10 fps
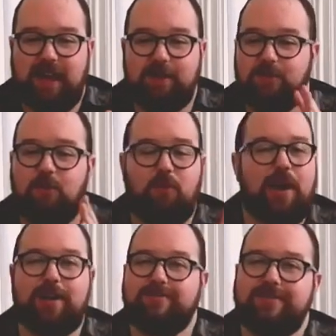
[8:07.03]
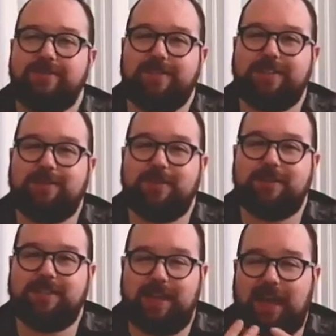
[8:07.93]
I don't know why I've written Trixie
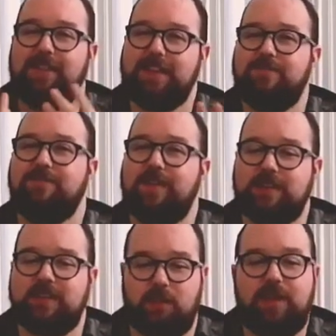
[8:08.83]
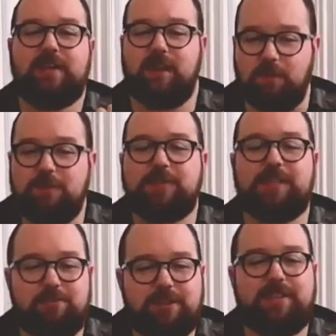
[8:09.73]
Pixie. I think it fits though. You know,
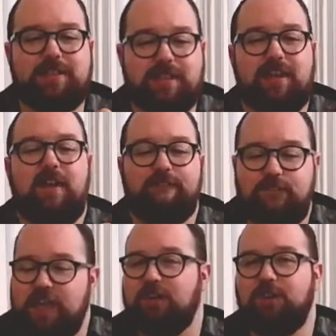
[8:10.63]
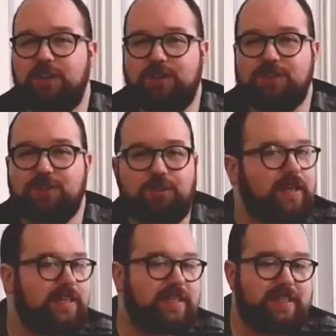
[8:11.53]
perception is fickle and
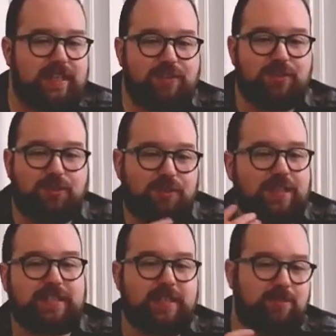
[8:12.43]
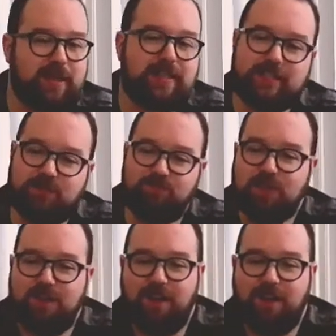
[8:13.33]
Trixie Pixie.